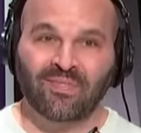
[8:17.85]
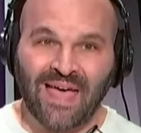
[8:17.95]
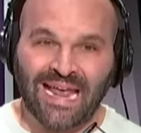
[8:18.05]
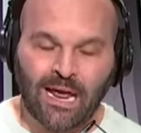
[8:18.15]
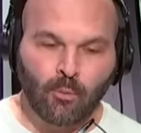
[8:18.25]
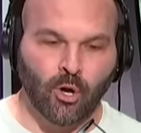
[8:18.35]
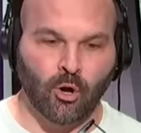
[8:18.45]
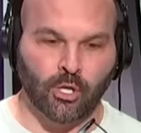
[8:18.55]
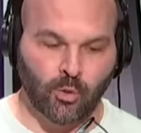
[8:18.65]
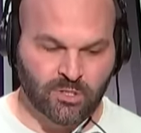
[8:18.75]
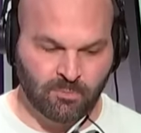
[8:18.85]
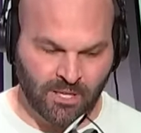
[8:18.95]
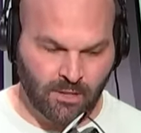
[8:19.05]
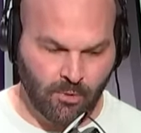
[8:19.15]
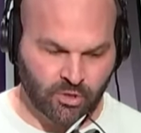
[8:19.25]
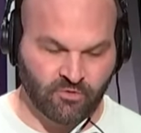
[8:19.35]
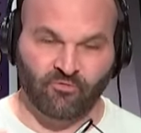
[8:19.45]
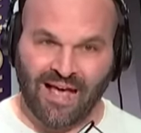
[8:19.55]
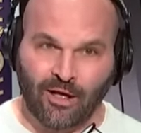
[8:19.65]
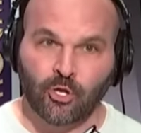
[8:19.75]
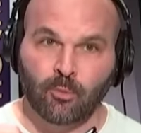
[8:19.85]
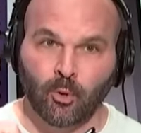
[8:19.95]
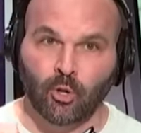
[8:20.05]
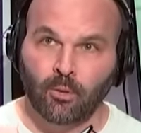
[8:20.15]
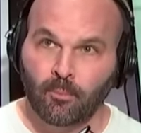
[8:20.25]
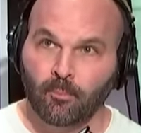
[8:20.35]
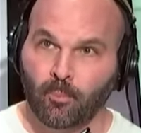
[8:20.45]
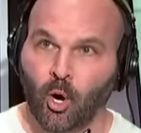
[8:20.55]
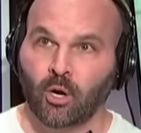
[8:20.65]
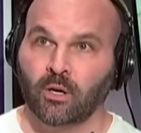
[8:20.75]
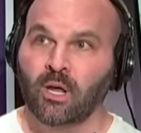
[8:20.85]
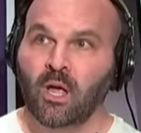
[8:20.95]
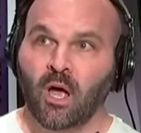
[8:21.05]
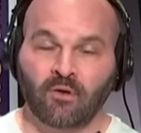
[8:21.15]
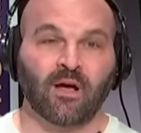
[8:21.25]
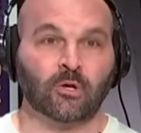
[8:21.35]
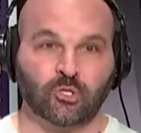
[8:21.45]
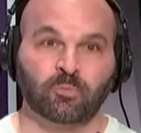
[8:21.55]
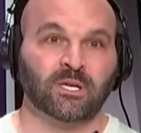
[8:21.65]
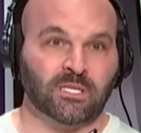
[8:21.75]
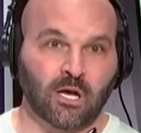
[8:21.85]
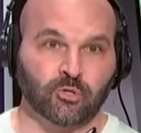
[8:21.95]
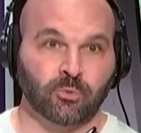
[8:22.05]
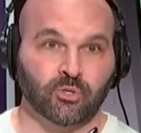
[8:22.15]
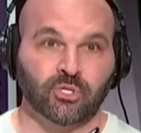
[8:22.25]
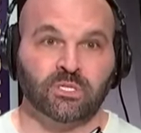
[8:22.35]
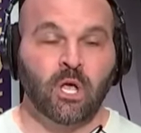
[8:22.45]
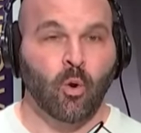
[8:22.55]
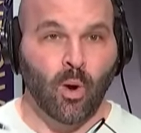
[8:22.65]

And that, I would argue, has been the most valuable part of Andrus Peat's contributions.